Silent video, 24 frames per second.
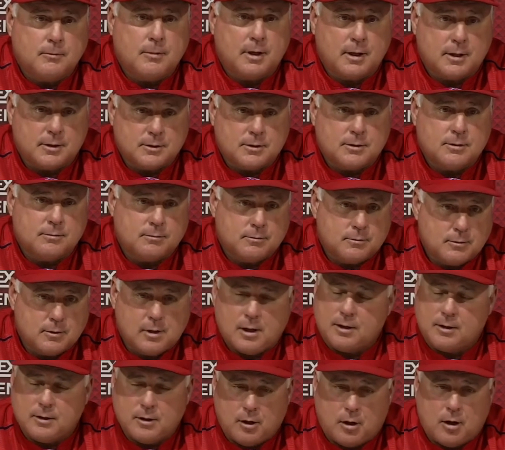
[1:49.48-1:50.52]
Yes,
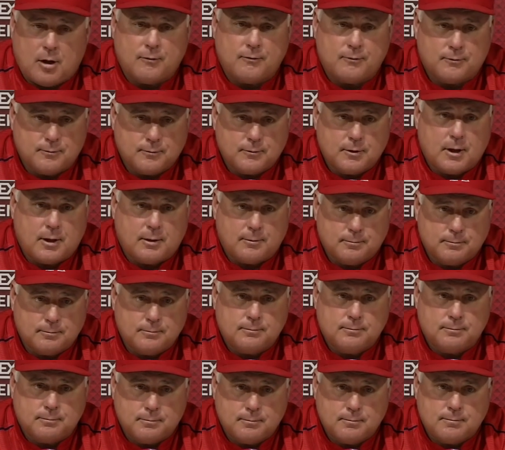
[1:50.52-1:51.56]
yeah, off, yeah.
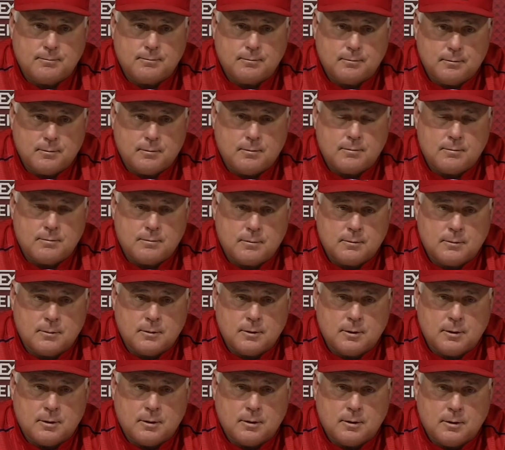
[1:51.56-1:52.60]
It was 2
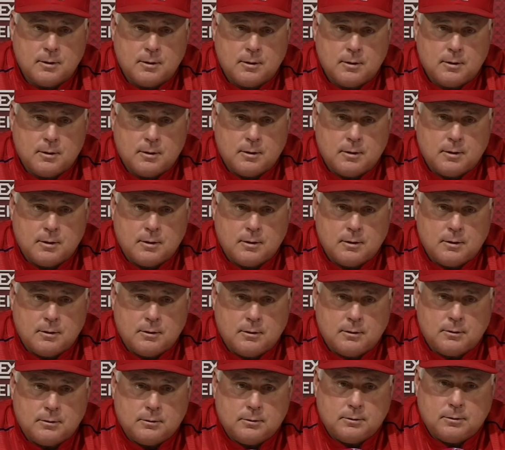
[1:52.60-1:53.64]
out of 3 for both of them, I
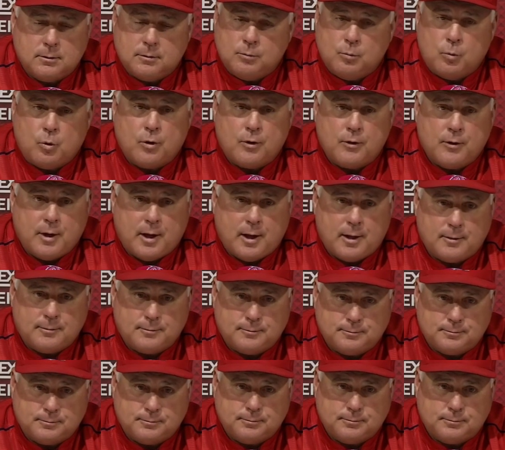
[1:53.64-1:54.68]
believe. More than that.
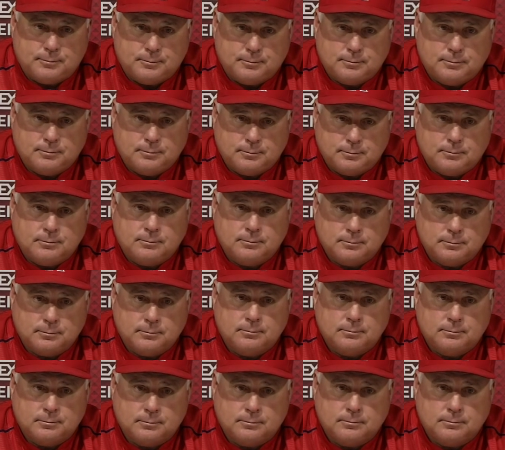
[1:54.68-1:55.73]

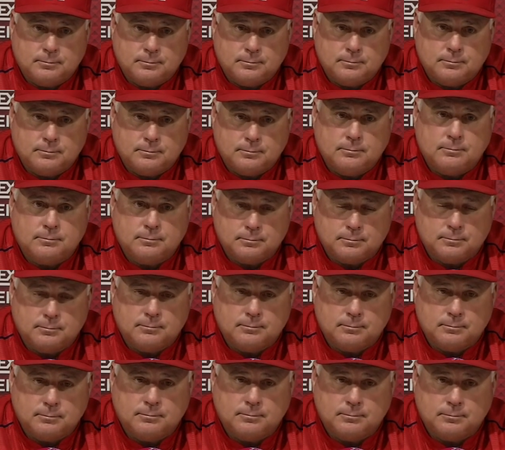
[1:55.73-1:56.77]
More than that, like,
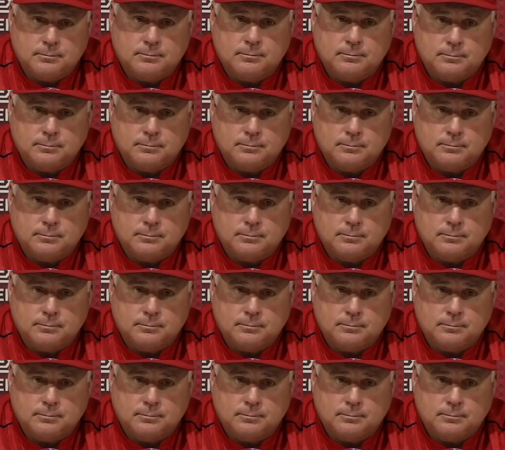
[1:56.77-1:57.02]
the